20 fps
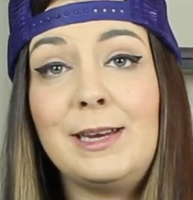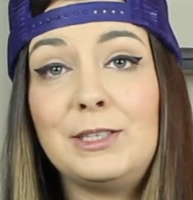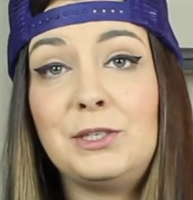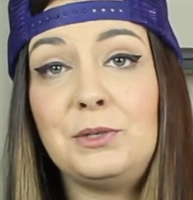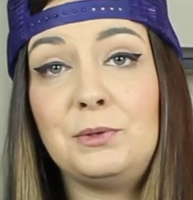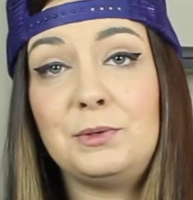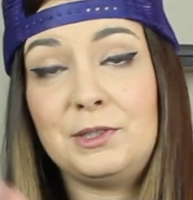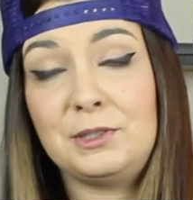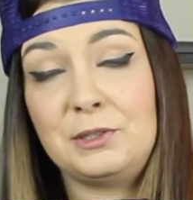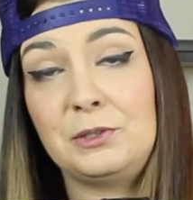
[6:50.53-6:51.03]

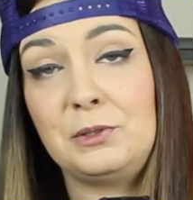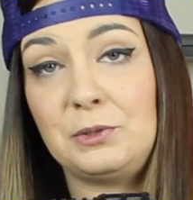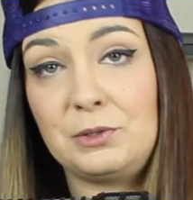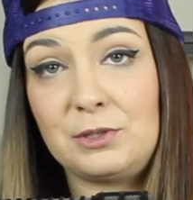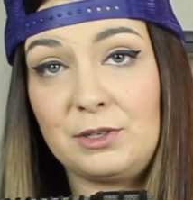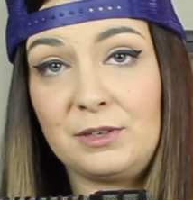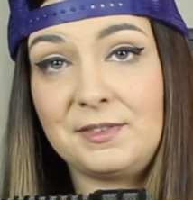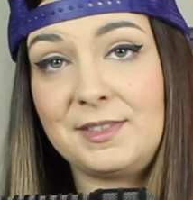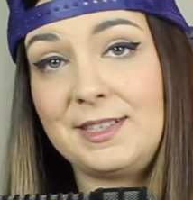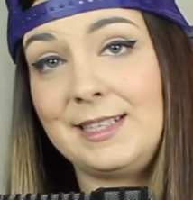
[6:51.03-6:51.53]
into
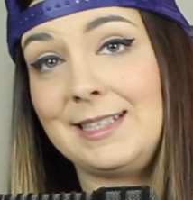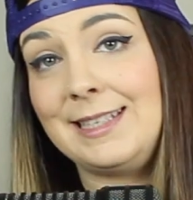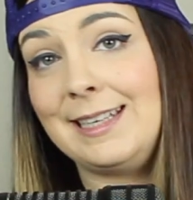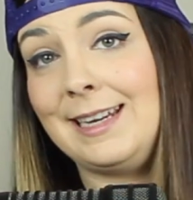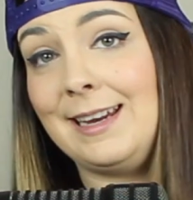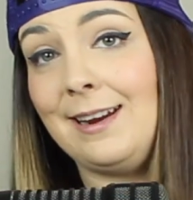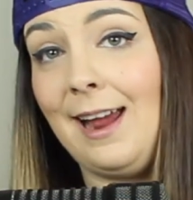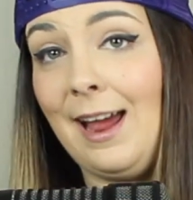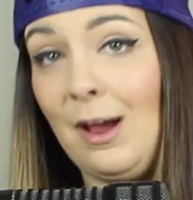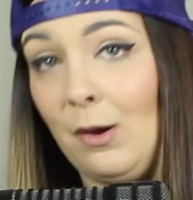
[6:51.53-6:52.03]
Sentinel Services
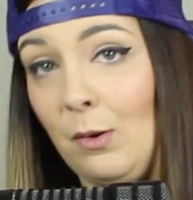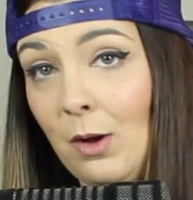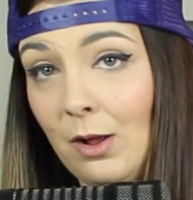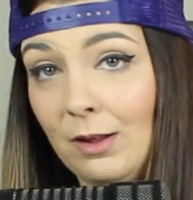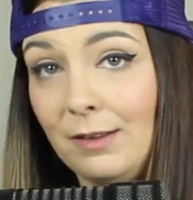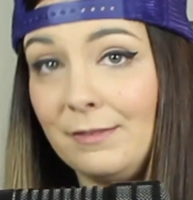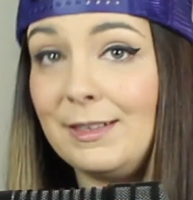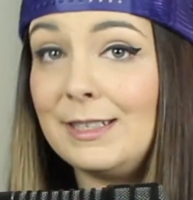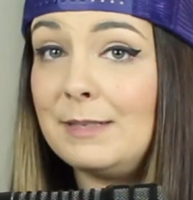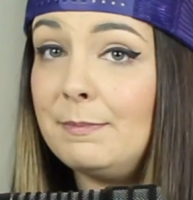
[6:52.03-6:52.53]
to get out
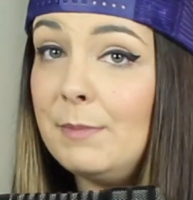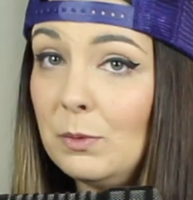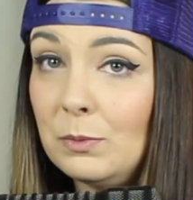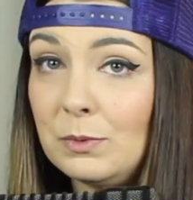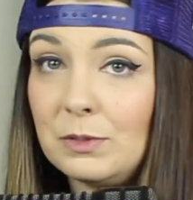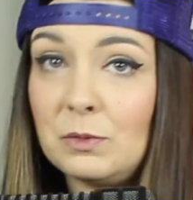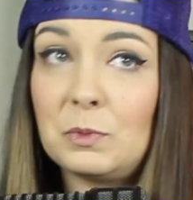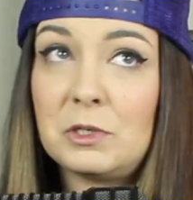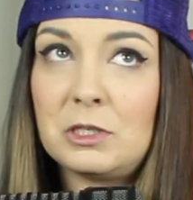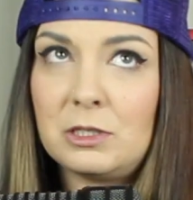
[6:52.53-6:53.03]
all of these
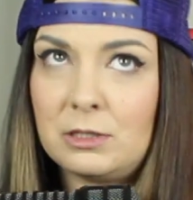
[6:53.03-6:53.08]
mutants,